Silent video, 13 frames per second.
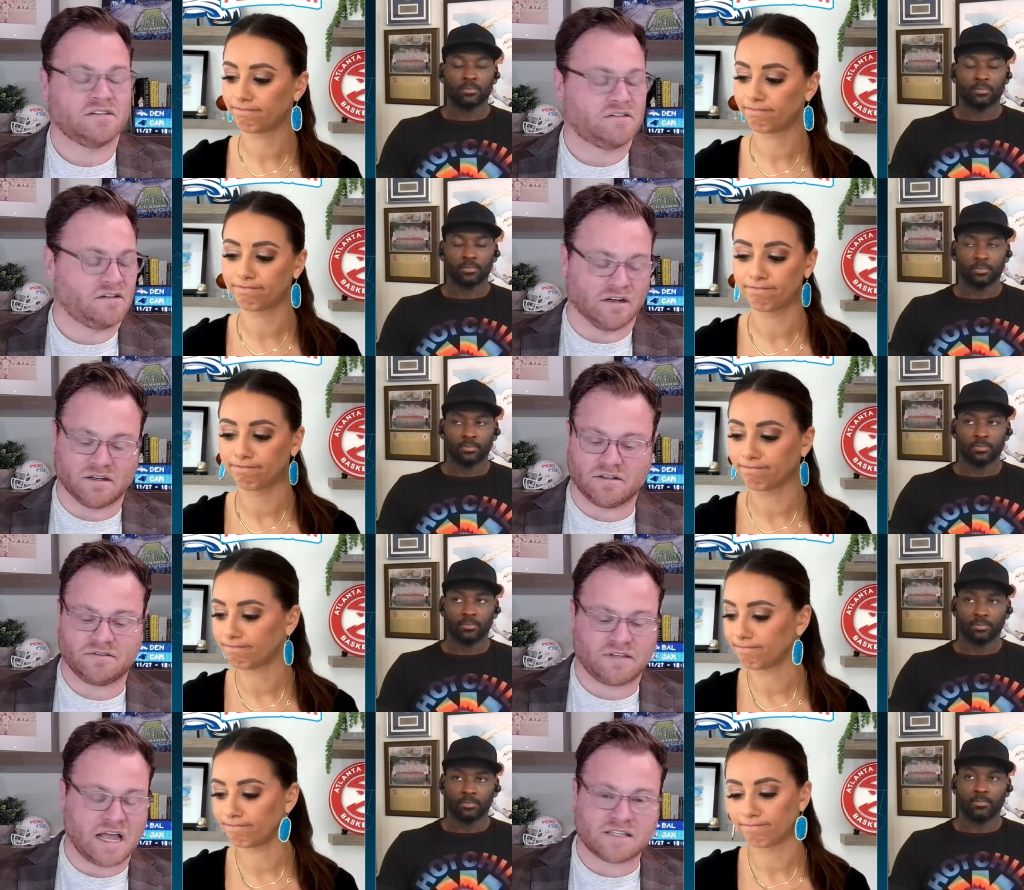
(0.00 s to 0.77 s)
Speaker 1: Ugh,
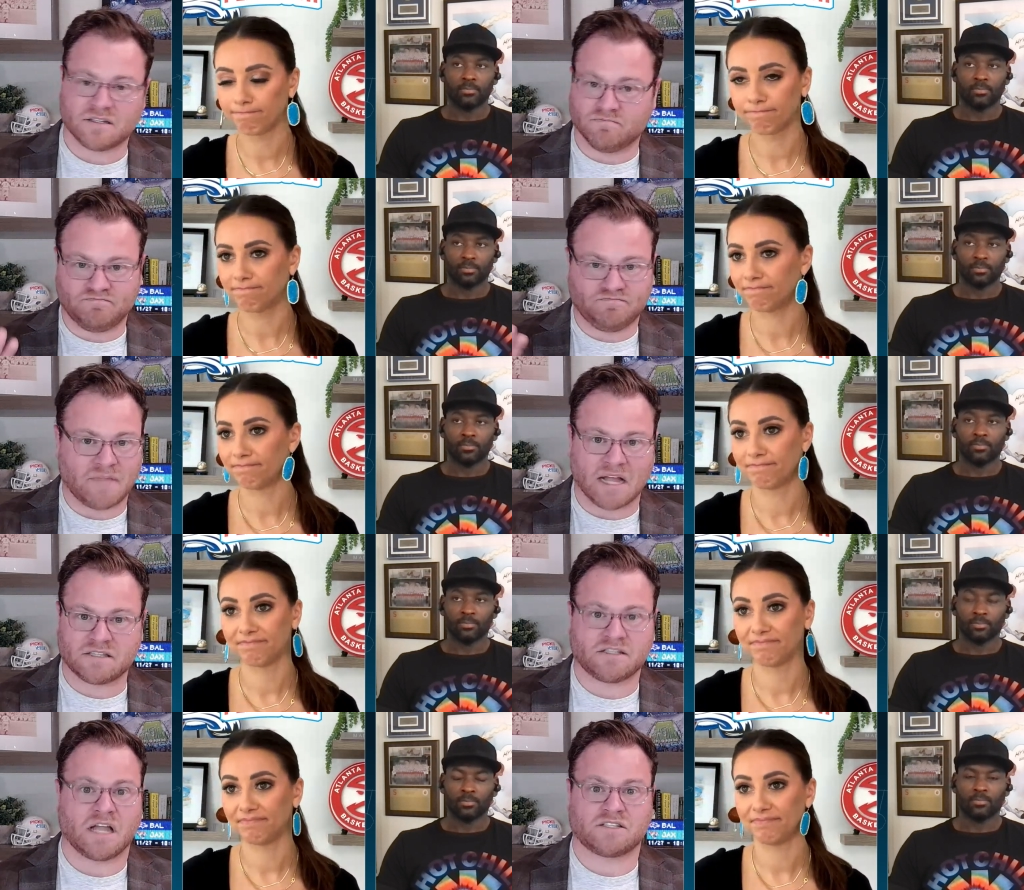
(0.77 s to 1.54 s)
that's a
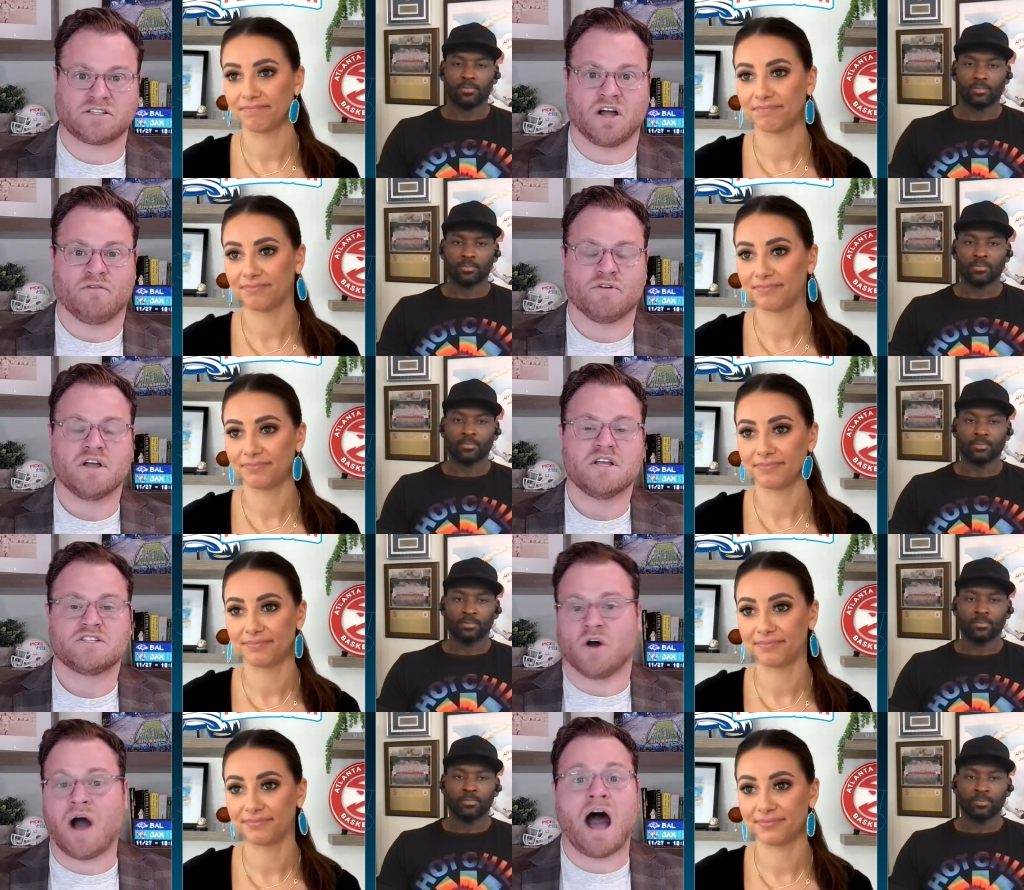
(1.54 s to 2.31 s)
that's that's tough.
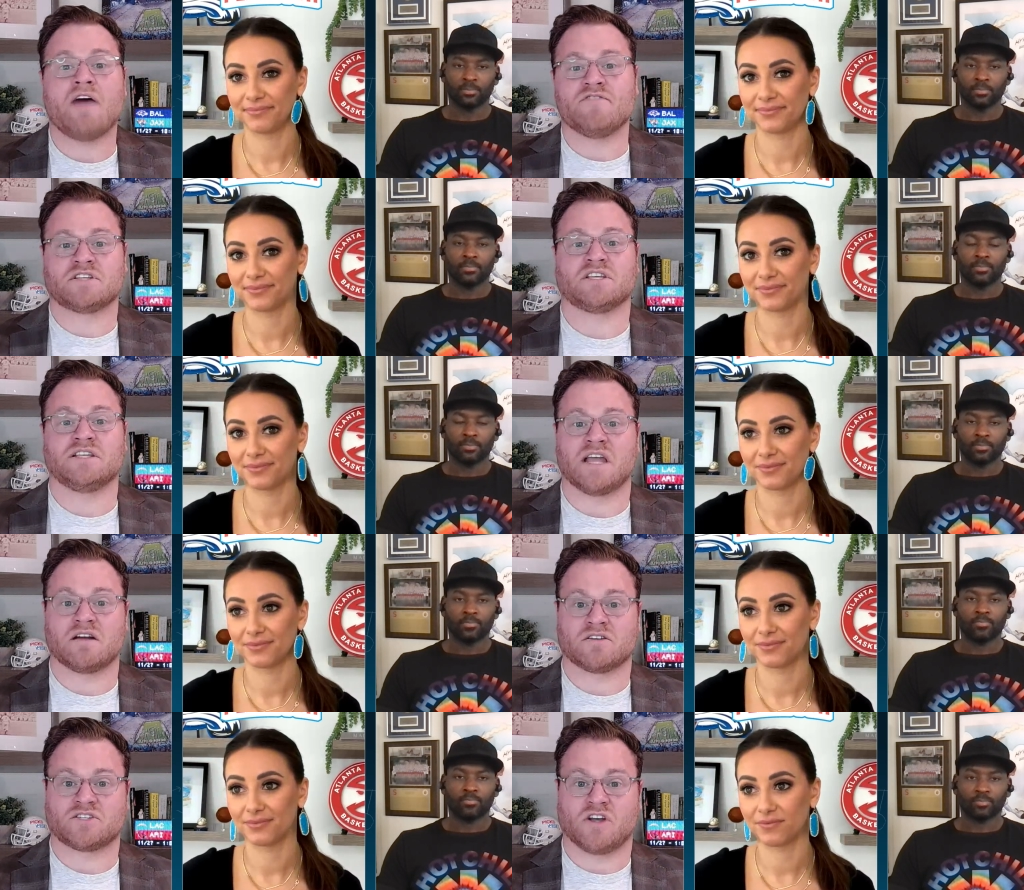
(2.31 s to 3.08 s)
So obviously
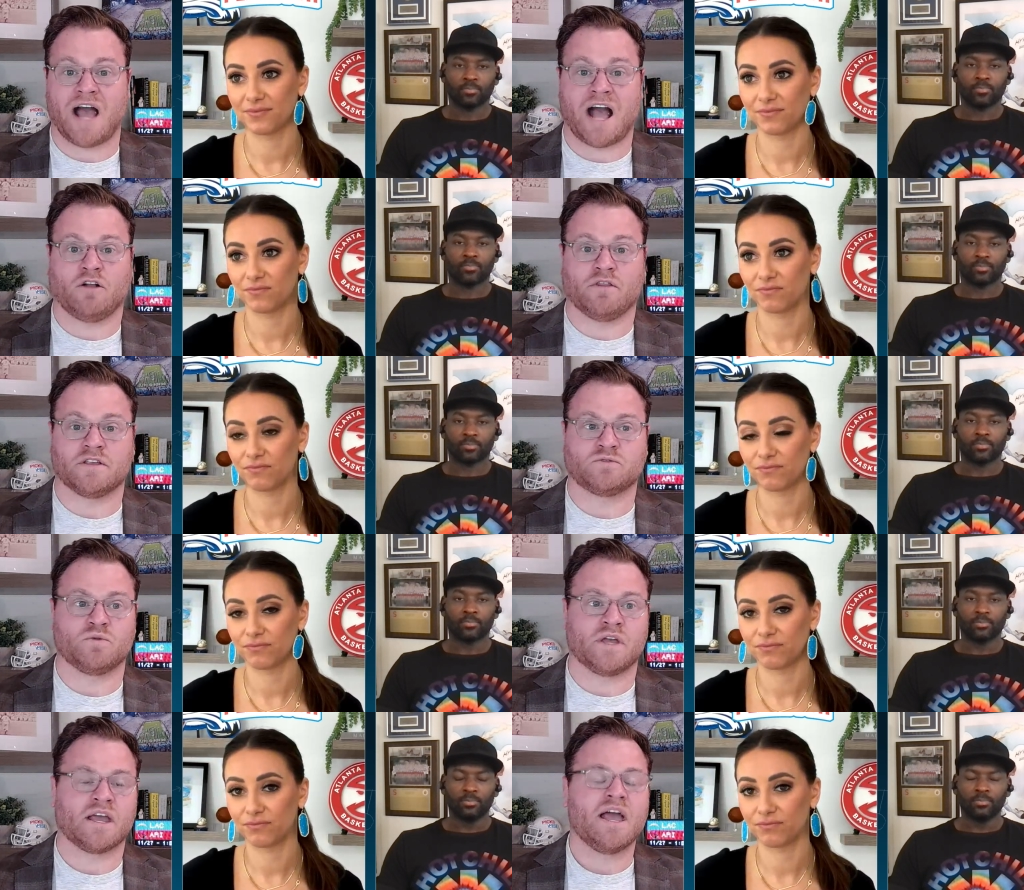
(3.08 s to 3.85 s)
Darrisaw out this
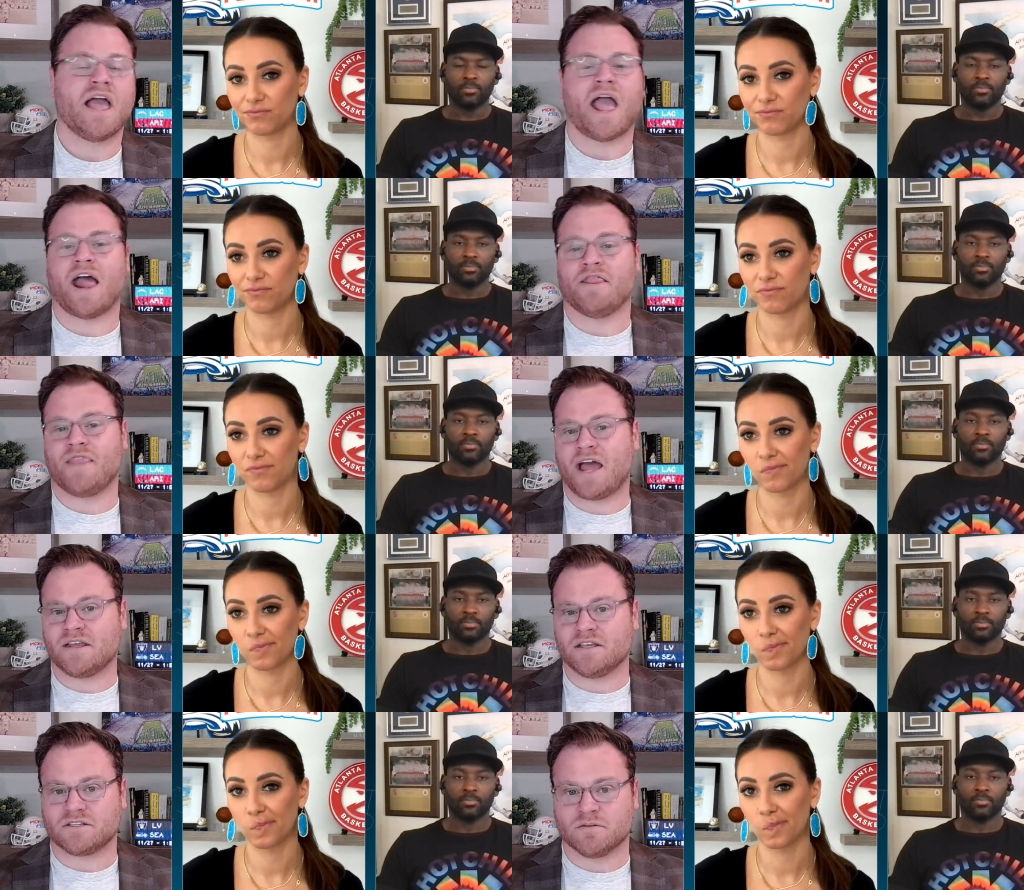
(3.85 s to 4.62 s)
week, and that
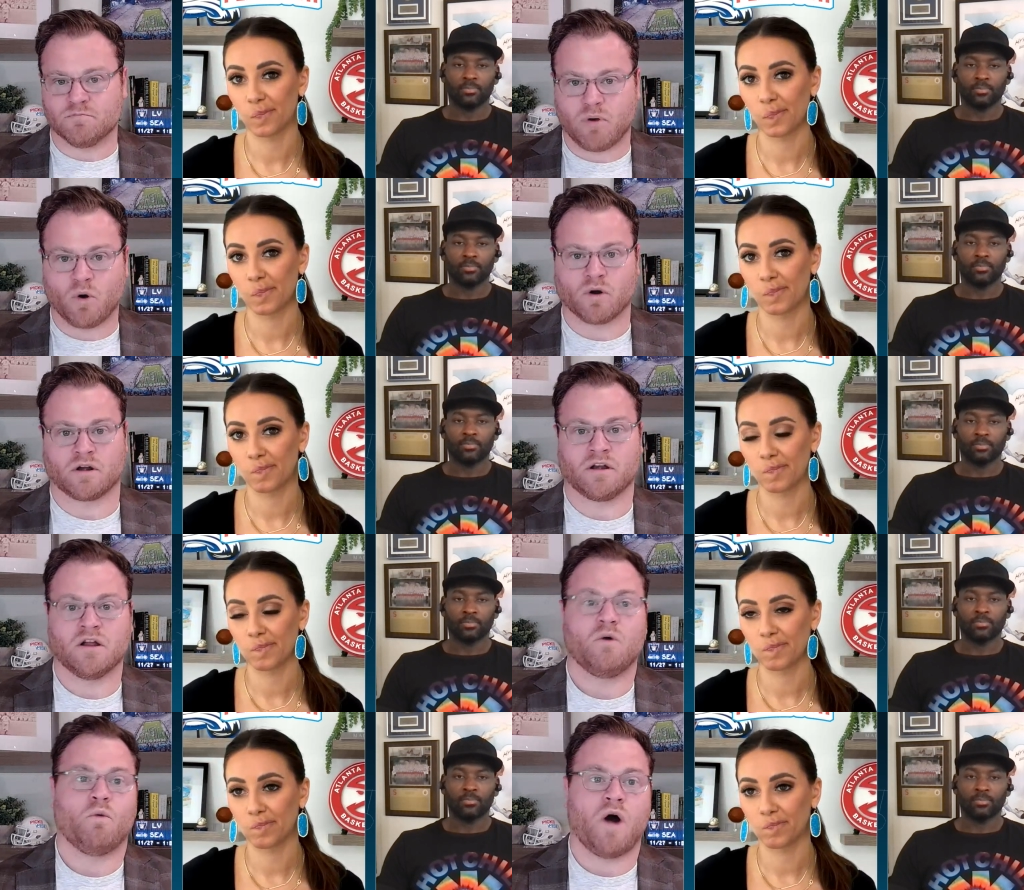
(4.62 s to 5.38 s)
is important.
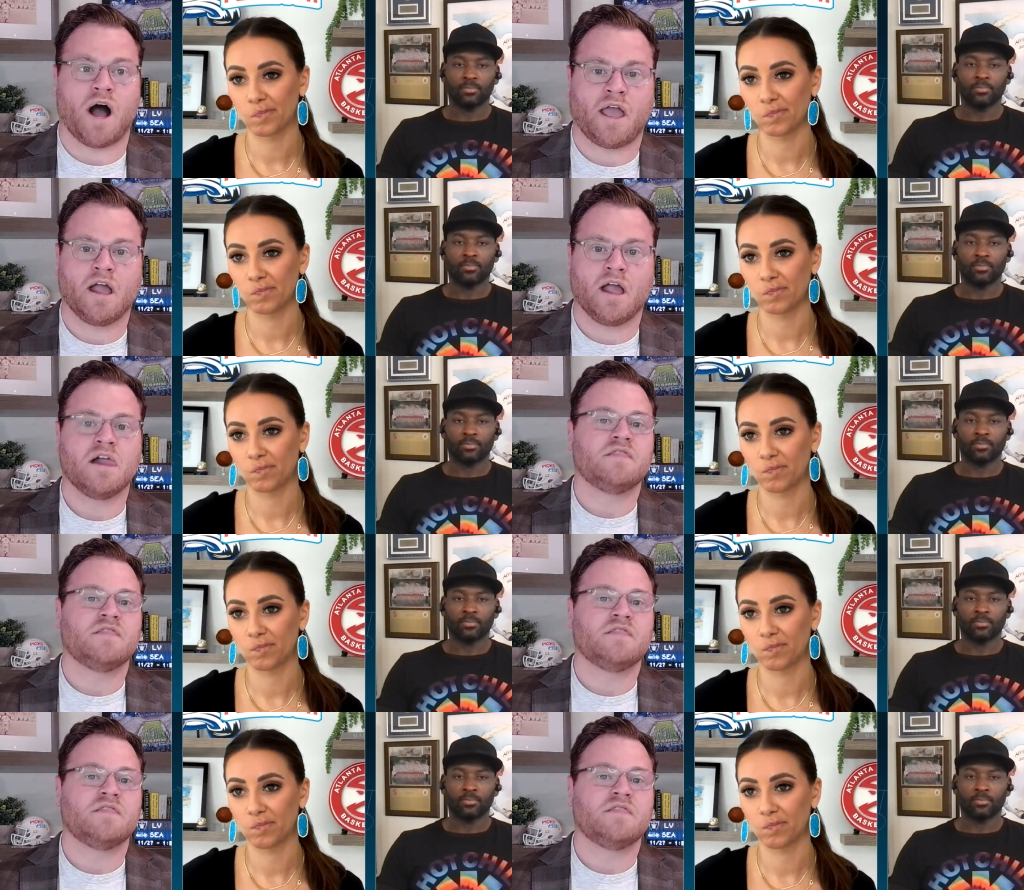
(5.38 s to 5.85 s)
Why?